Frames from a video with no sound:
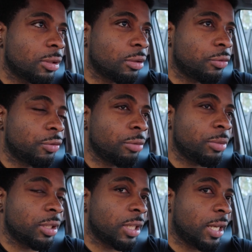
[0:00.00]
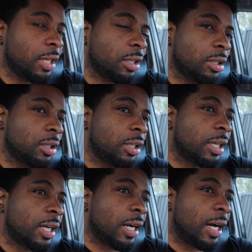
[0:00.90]
You feel me? Like,
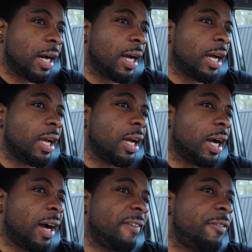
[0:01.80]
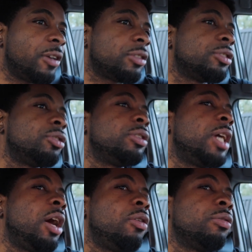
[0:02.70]
I felt as
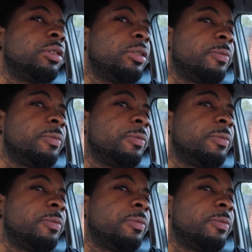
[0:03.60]
though